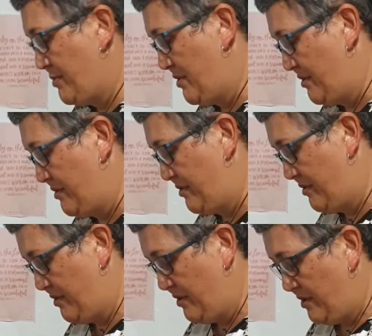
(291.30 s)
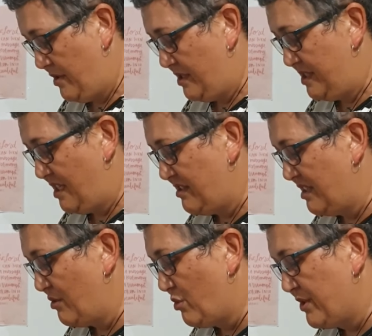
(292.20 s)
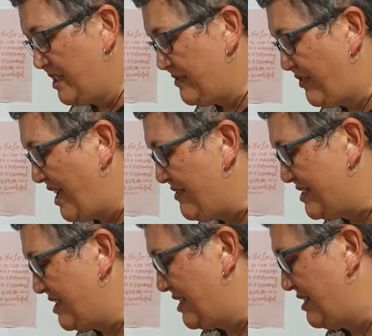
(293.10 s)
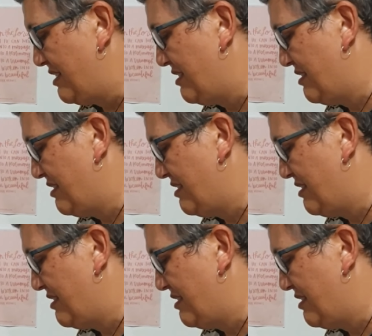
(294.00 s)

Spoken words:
pot, so that all those flavours can.